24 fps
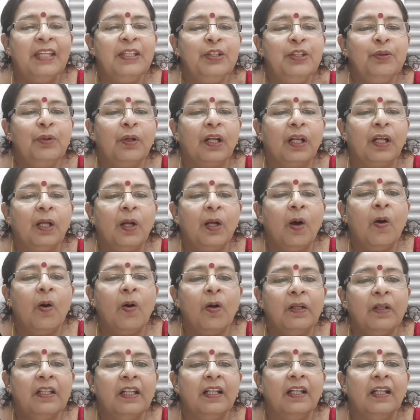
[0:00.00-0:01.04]
your
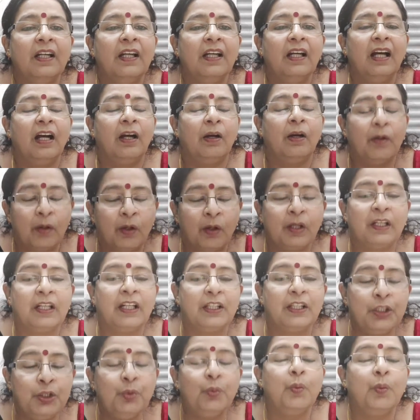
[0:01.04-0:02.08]
Lord
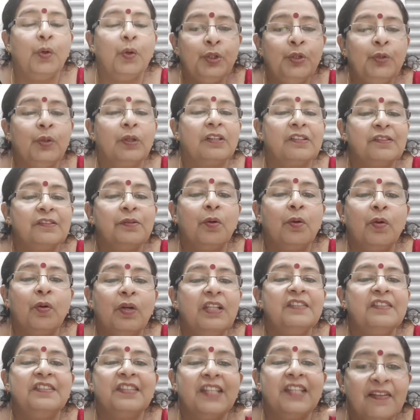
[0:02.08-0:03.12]
your soul
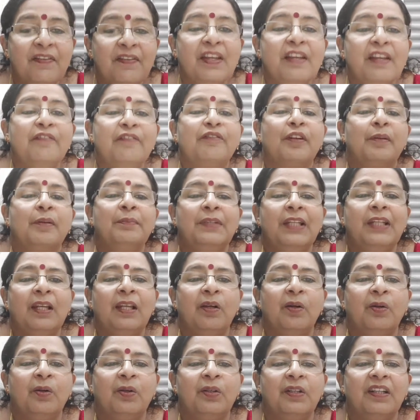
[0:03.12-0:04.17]
is away from the
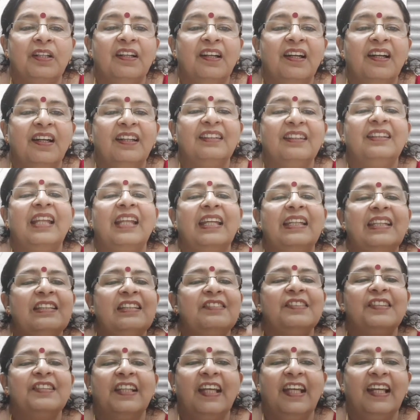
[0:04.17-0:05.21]
Lord, that
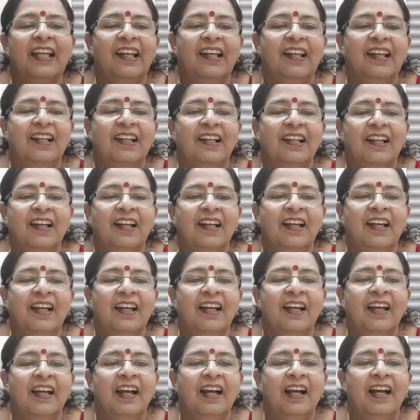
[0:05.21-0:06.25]
is hell.
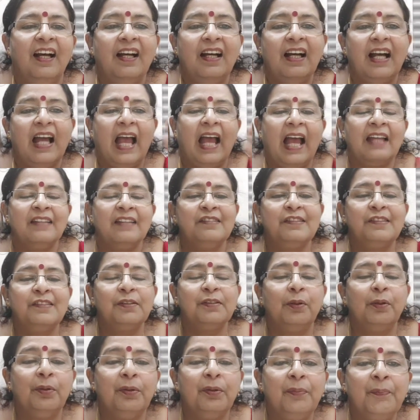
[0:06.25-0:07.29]
And
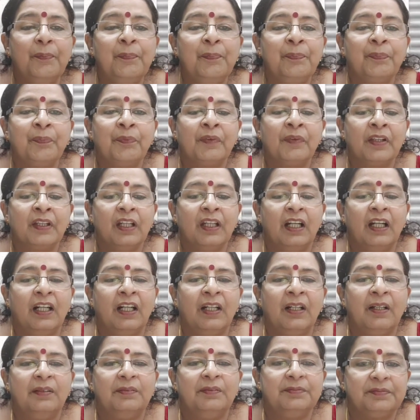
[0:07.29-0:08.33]
so
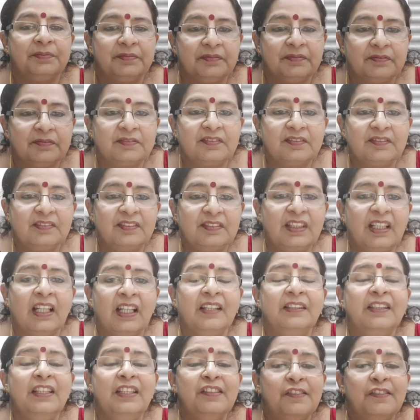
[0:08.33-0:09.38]

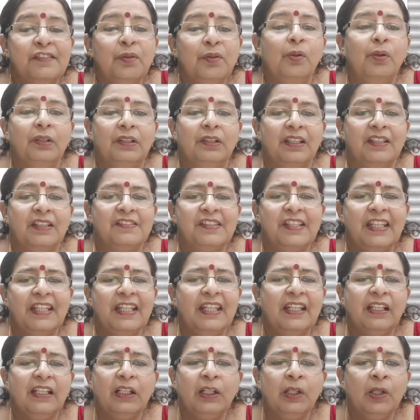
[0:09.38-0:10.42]
the soul,
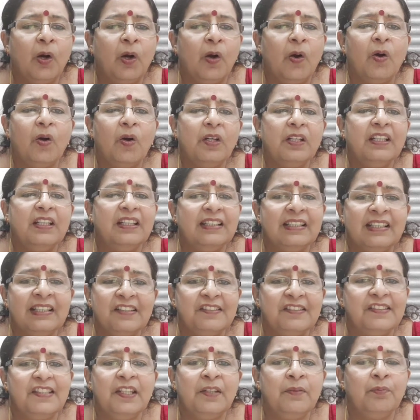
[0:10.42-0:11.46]
see, God
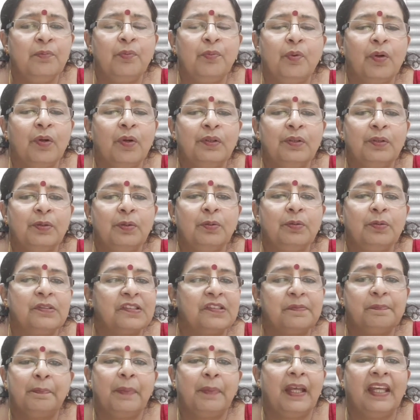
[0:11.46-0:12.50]
doesn't want to
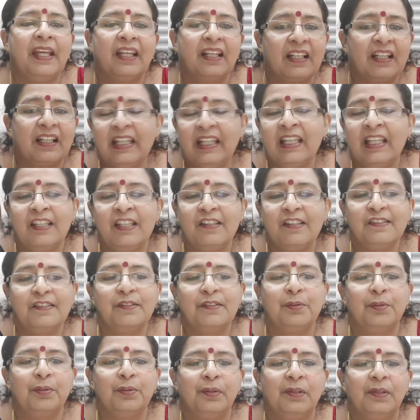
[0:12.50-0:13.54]
spare any
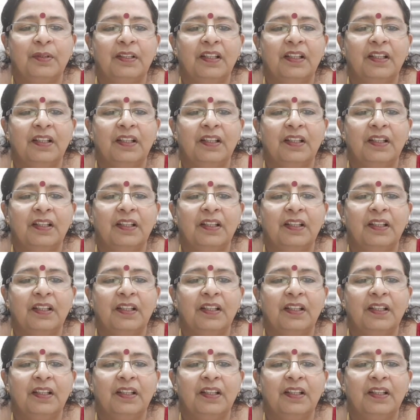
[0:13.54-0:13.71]
soul.